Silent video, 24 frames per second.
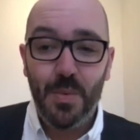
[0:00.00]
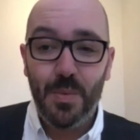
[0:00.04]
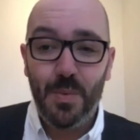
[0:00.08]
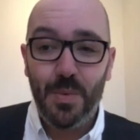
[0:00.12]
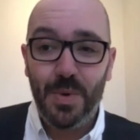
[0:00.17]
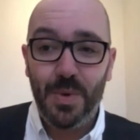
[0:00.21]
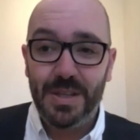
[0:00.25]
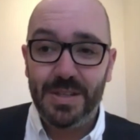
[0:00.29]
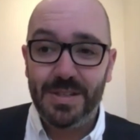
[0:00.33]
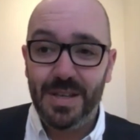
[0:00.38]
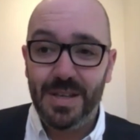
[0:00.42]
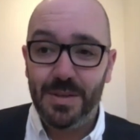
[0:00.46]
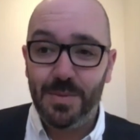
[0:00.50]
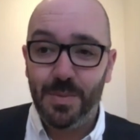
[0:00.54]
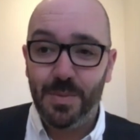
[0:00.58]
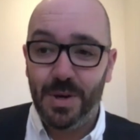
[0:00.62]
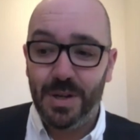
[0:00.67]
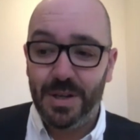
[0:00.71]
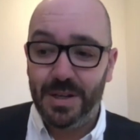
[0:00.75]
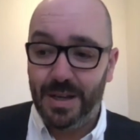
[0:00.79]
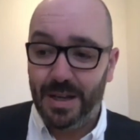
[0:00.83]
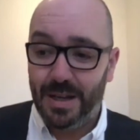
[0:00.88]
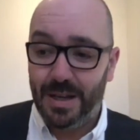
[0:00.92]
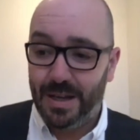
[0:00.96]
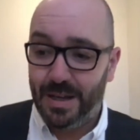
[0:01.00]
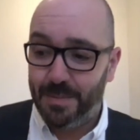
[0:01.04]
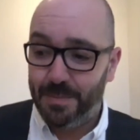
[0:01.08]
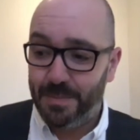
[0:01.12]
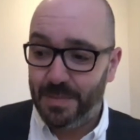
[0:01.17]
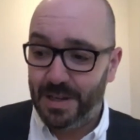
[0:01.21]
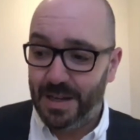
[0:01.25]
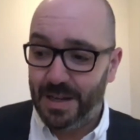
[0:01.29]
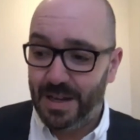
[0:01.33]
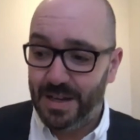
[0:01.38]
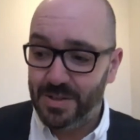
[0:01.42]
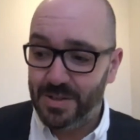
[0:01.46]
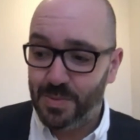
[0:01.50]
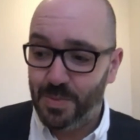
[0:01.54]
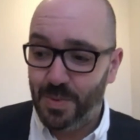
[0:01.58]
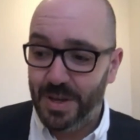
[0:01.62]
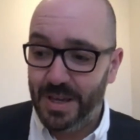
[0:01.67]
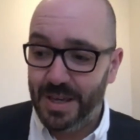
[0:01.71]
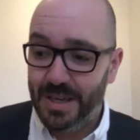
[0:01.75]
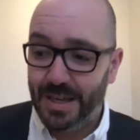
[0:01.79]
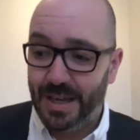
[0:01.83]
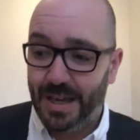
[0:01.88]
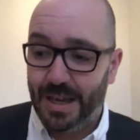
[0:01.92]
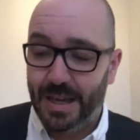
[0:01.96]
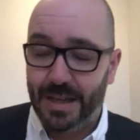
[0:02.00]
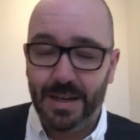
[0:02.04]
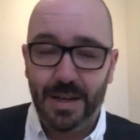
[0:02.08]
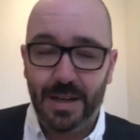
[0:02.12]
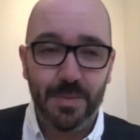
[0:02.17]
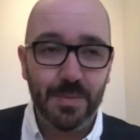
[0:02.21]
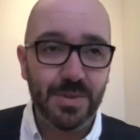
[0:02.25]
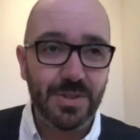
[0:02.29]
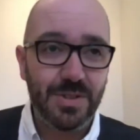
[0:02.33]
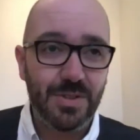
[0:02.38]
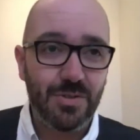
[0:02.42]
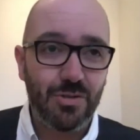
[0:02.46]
We did one last week and it was a